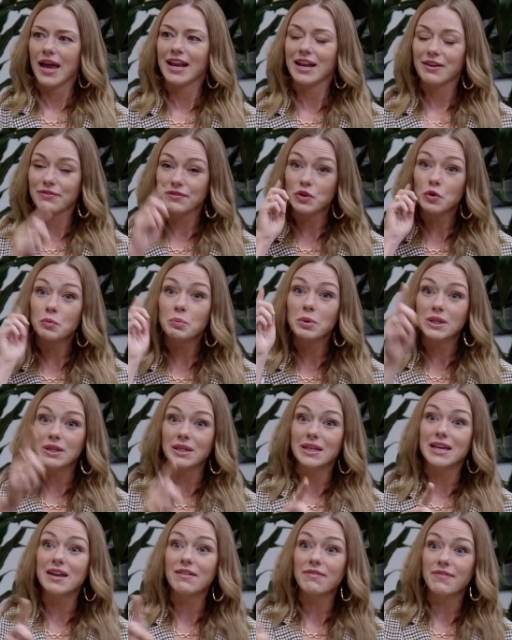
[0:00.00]
And if you
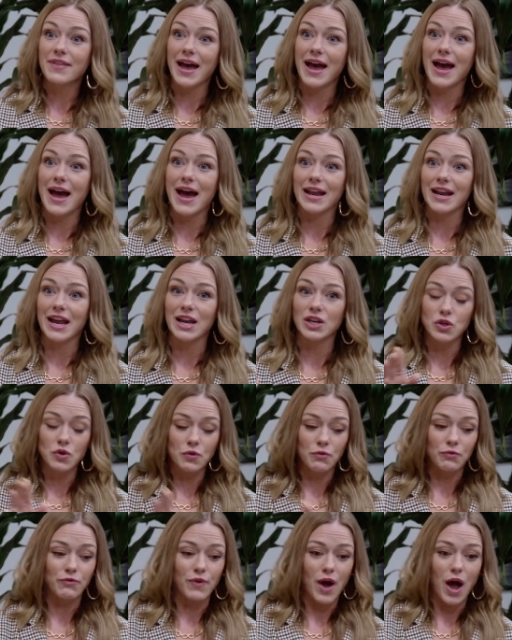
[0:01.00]
believe that and you
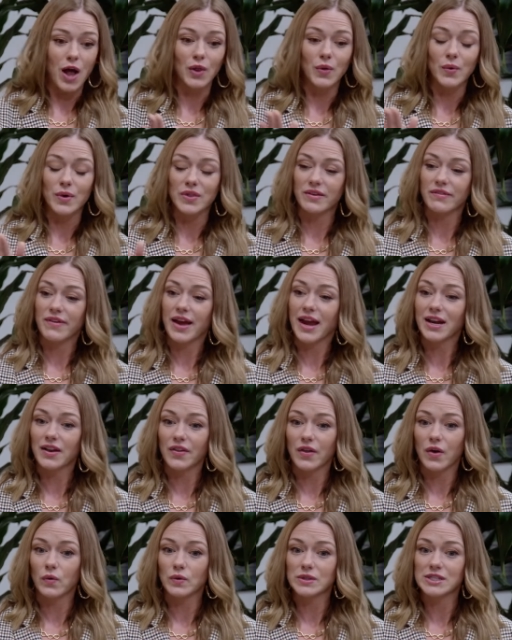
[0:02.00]
follow in the vein of
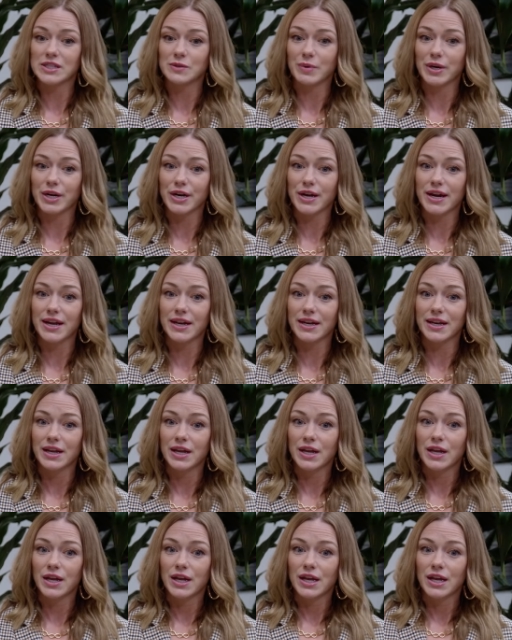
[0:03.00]
the Holy Spirit,
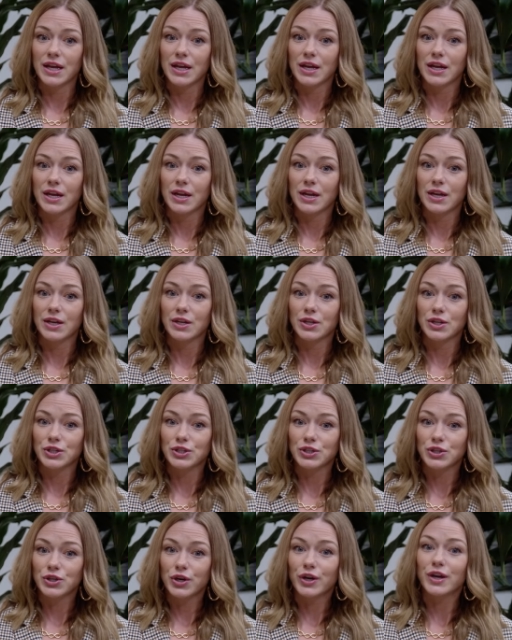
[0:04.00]

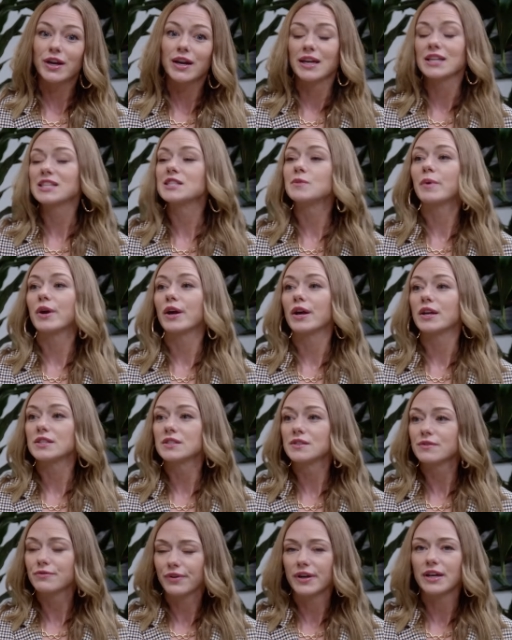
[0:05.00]
you're going to
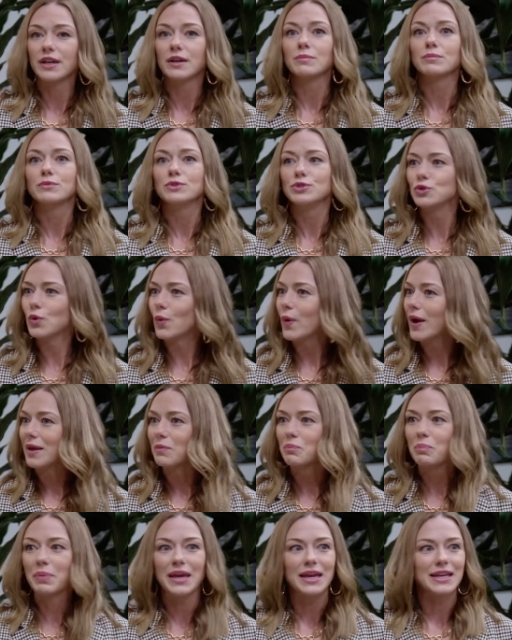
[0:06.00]
experience freedom, joy,
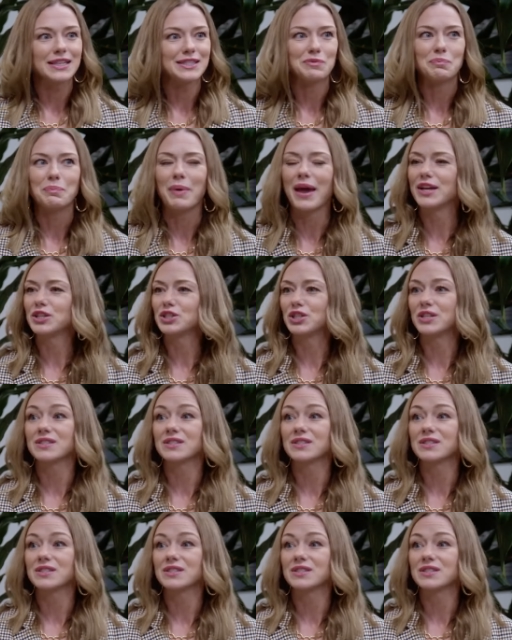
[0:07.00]
peace, patience,